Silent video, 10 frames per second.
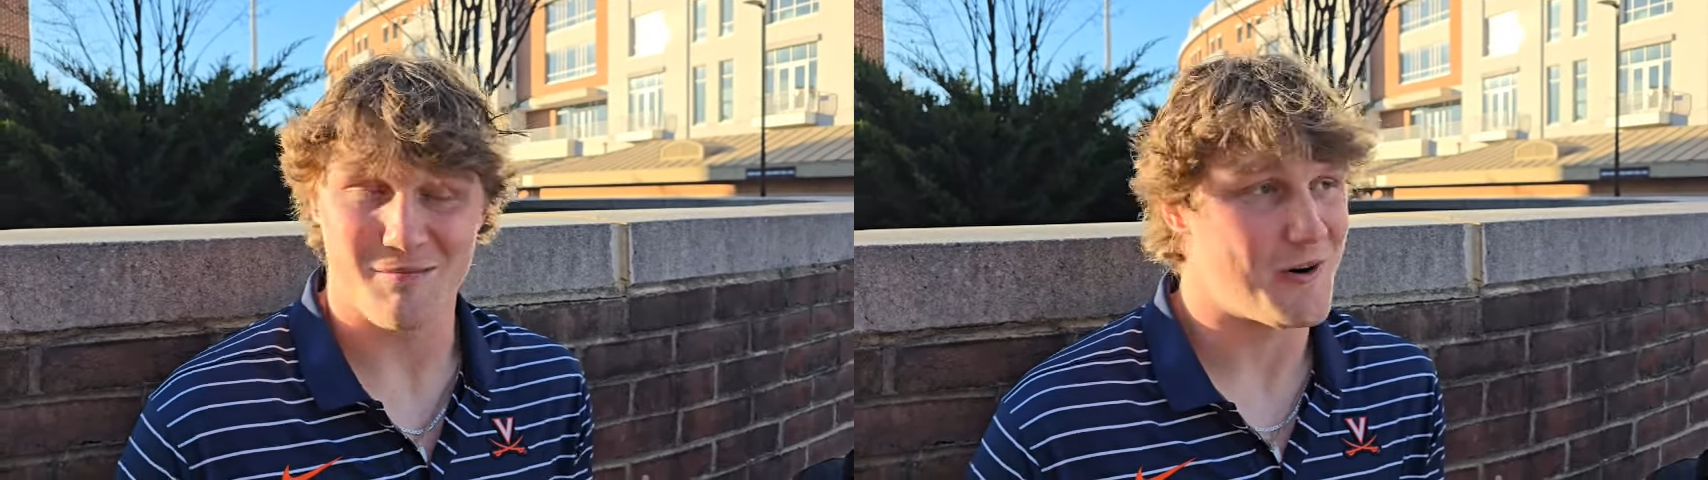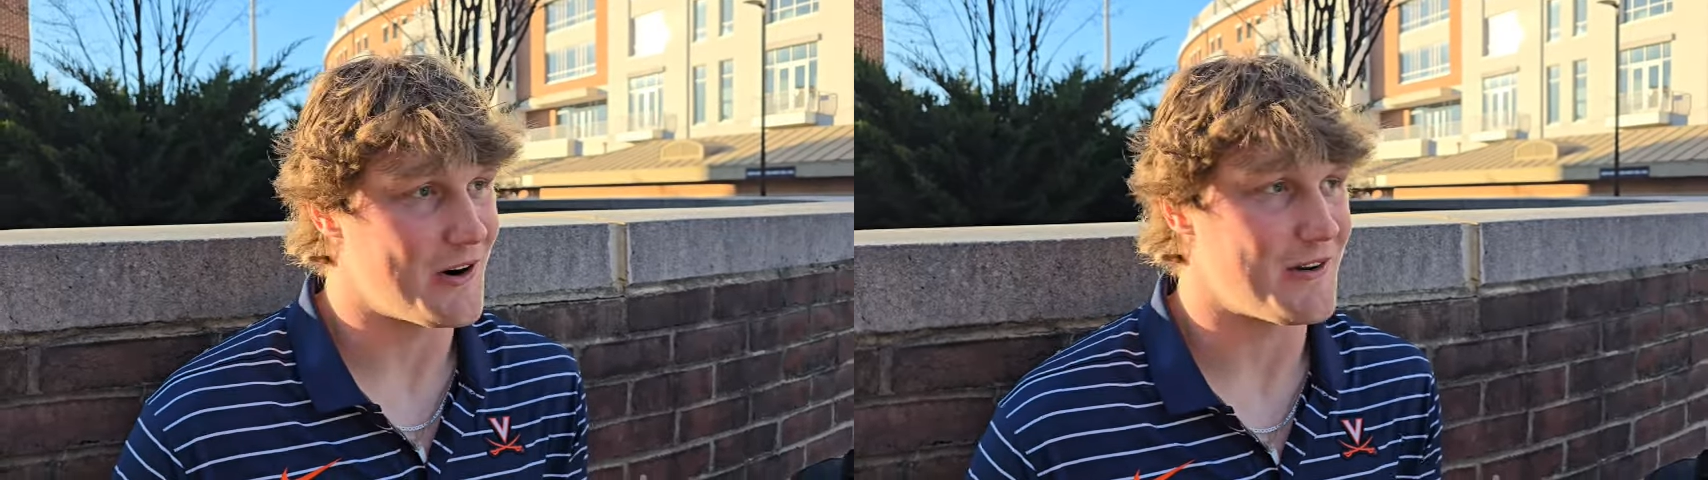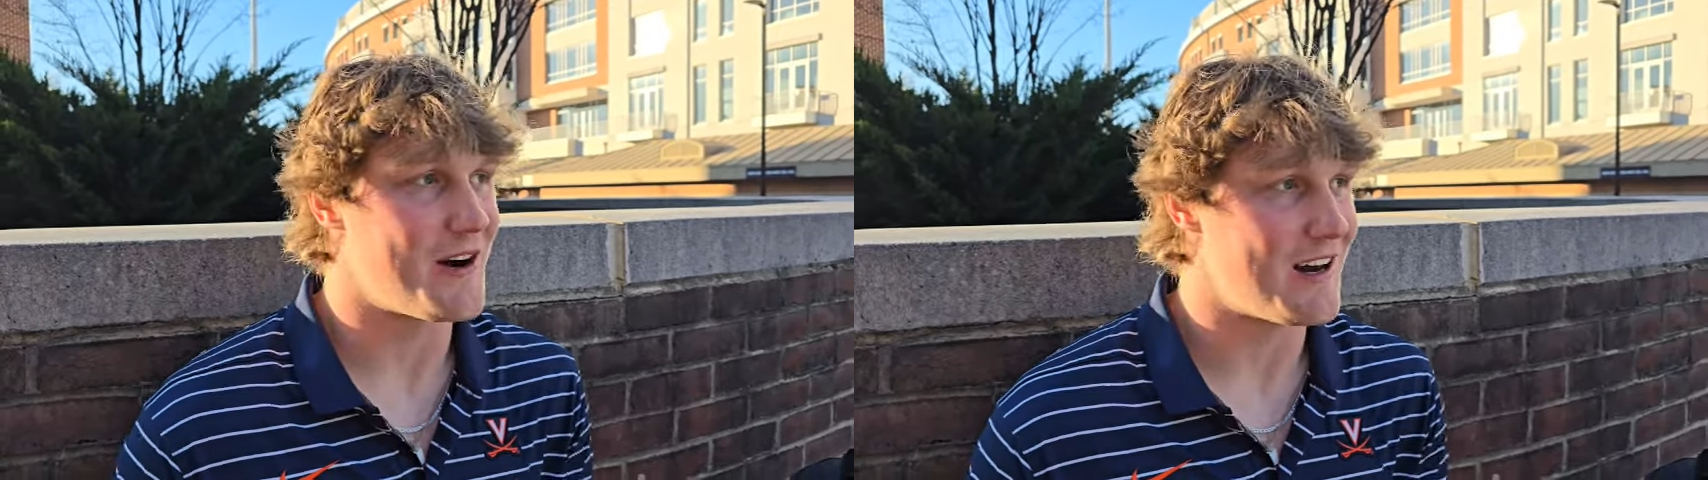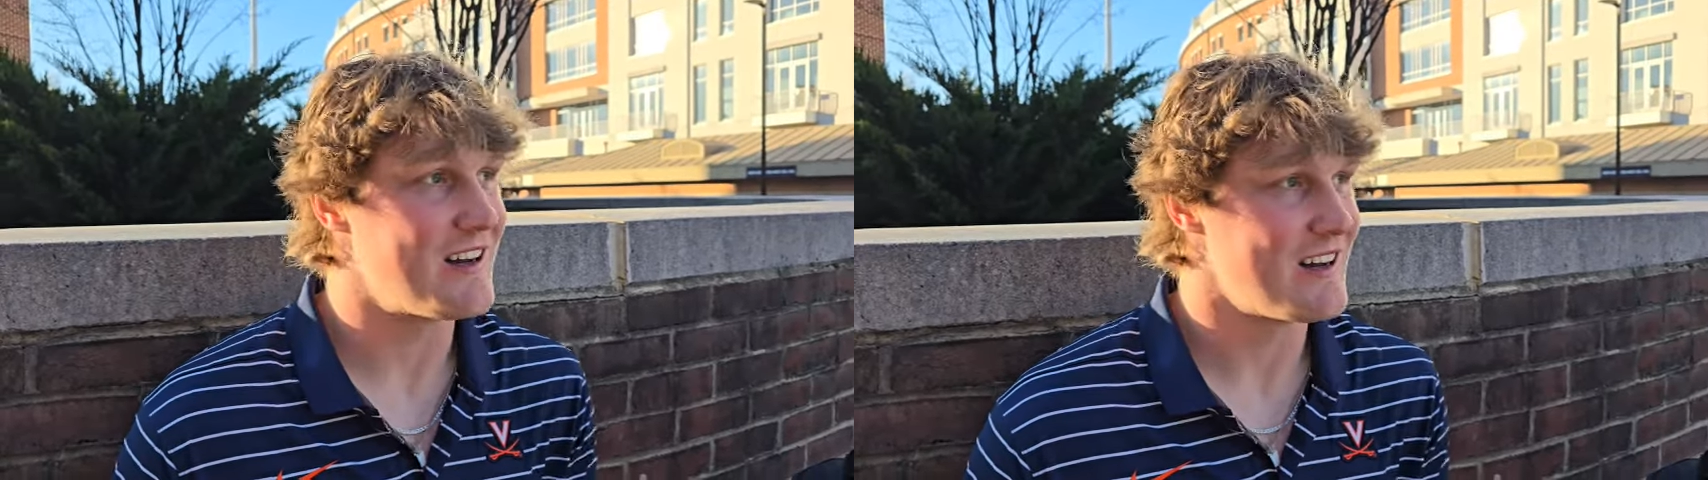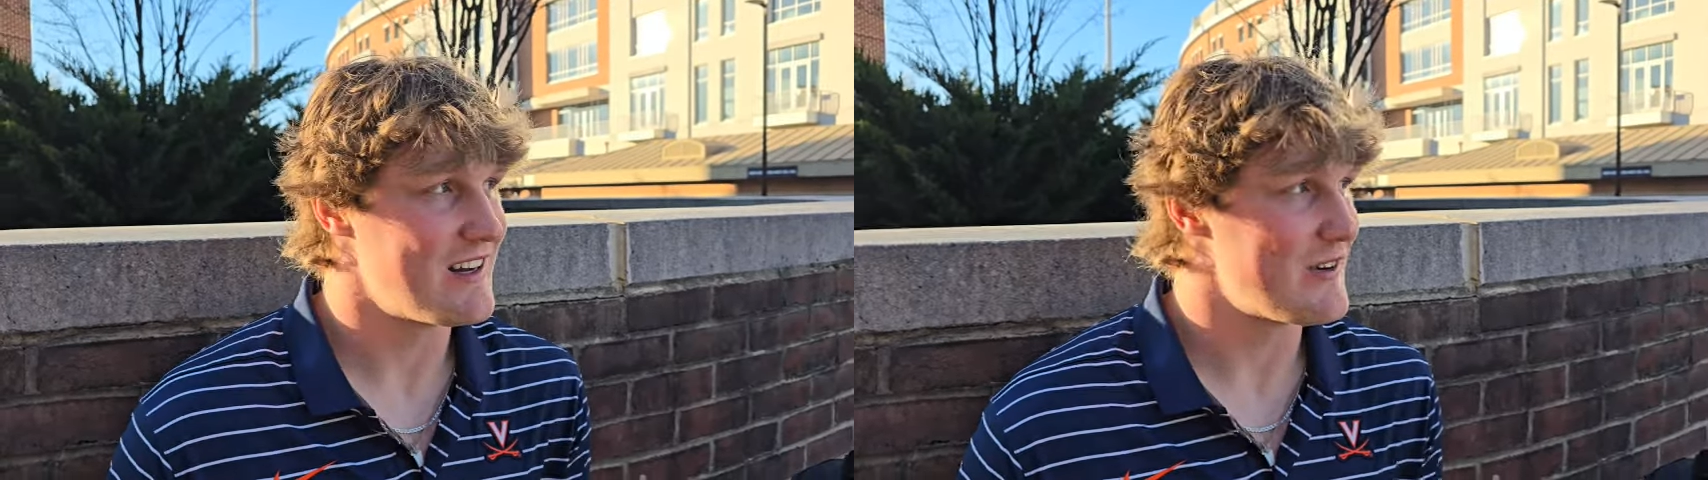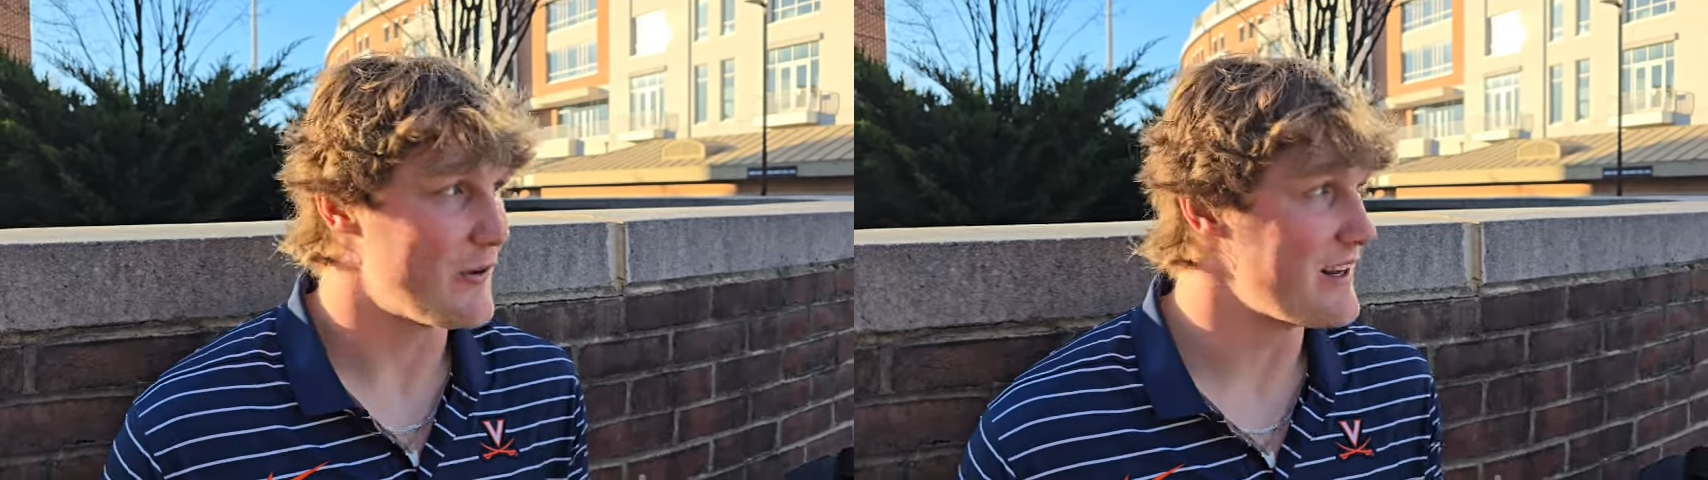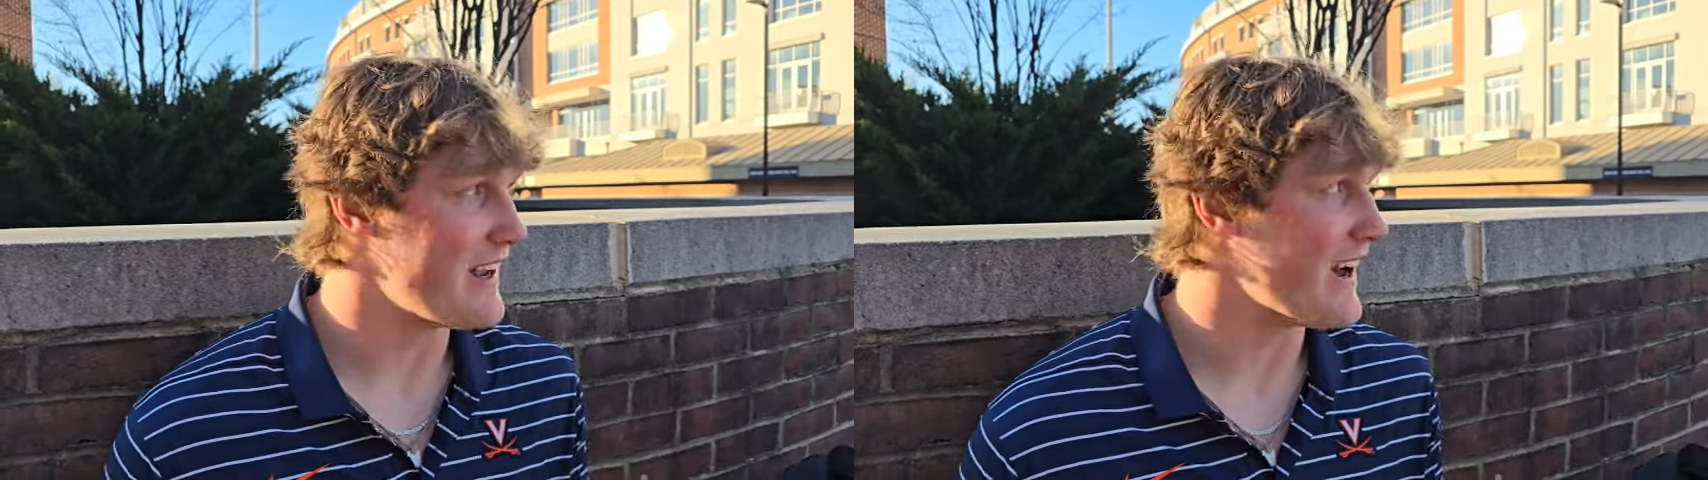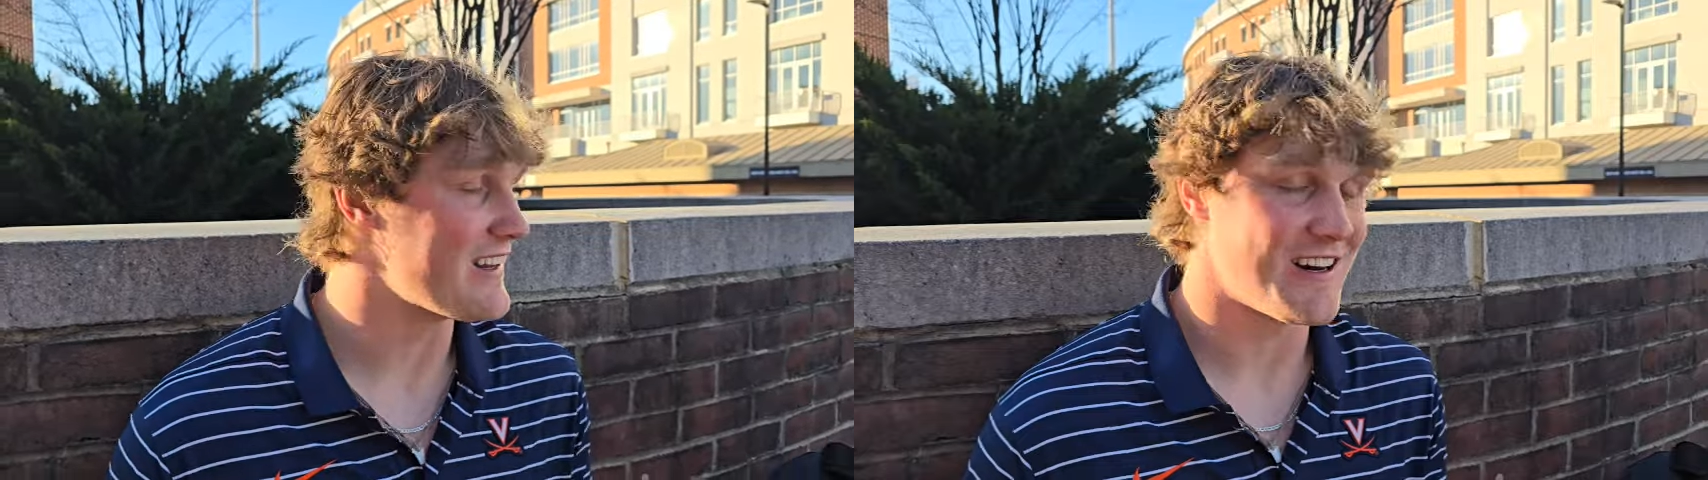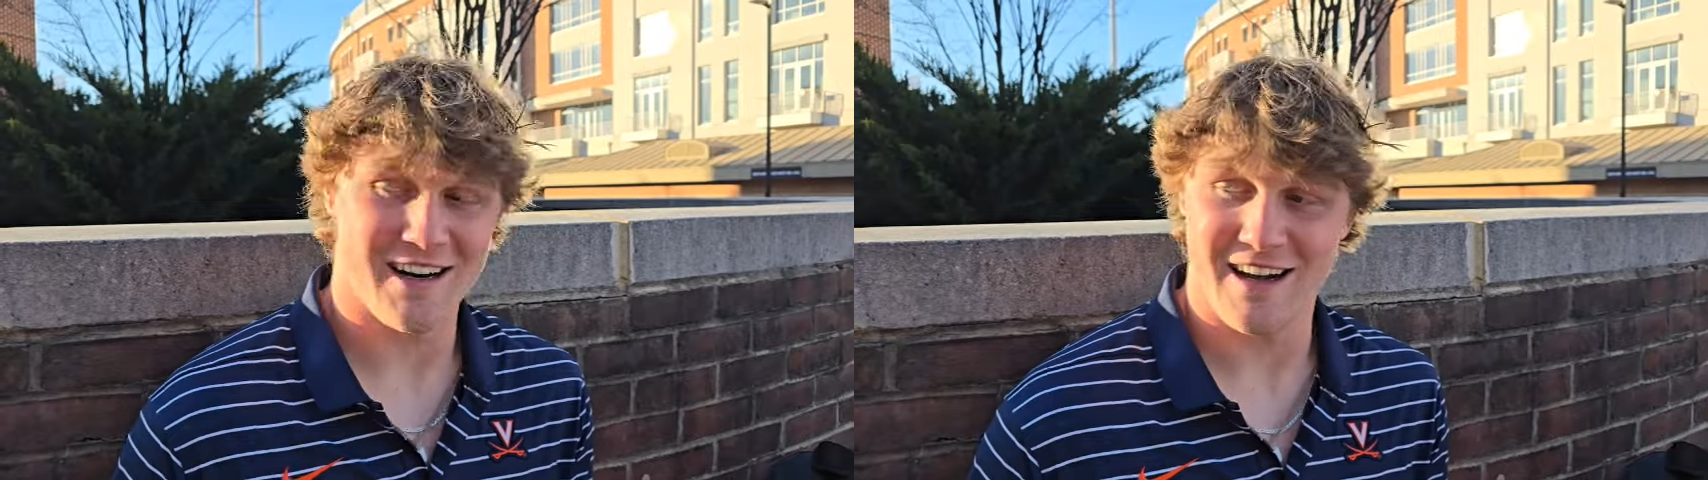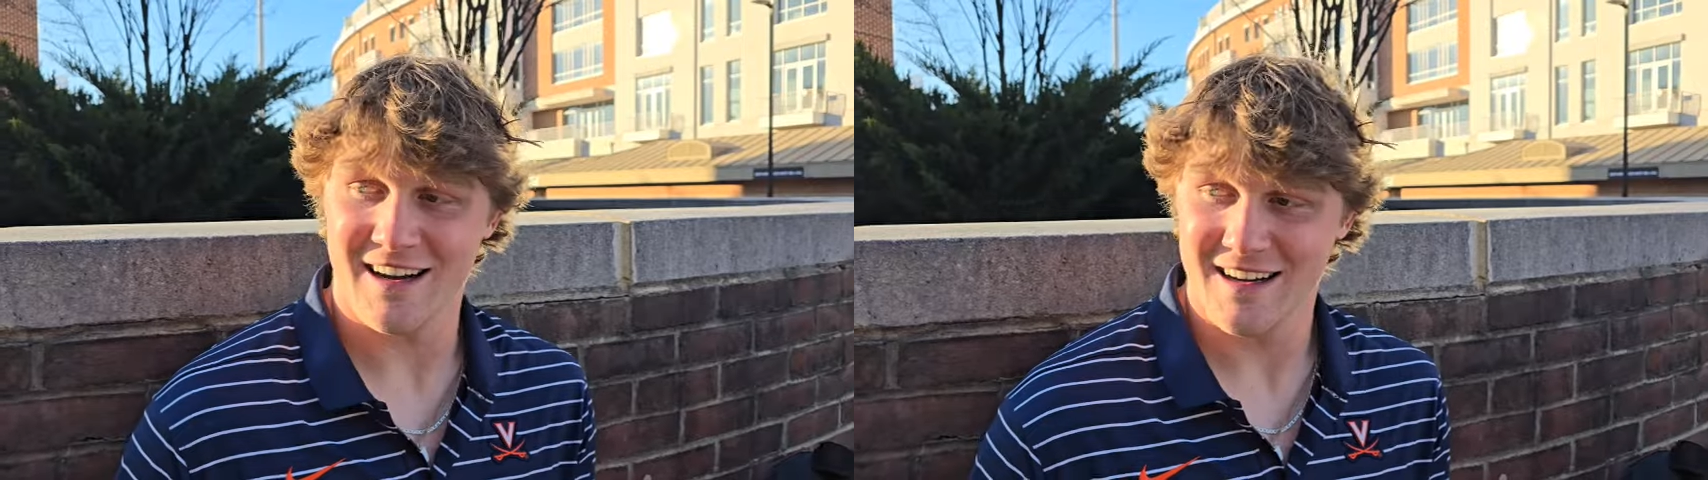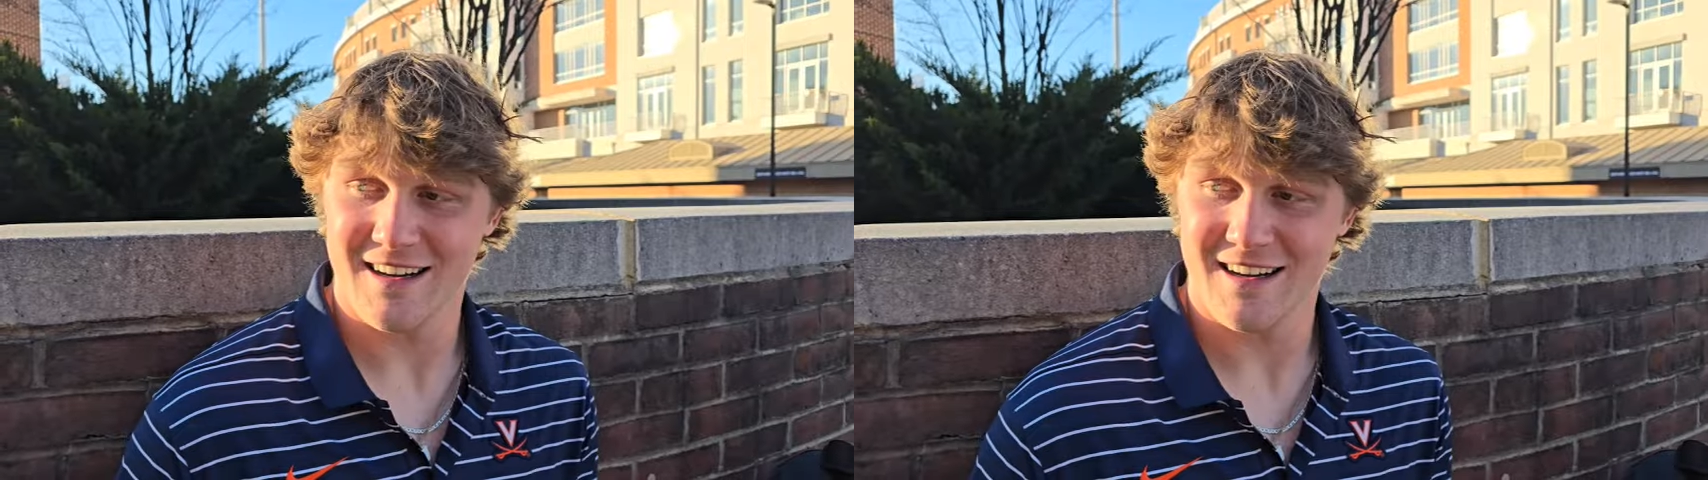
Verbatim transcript: part of uh, what we did out there today.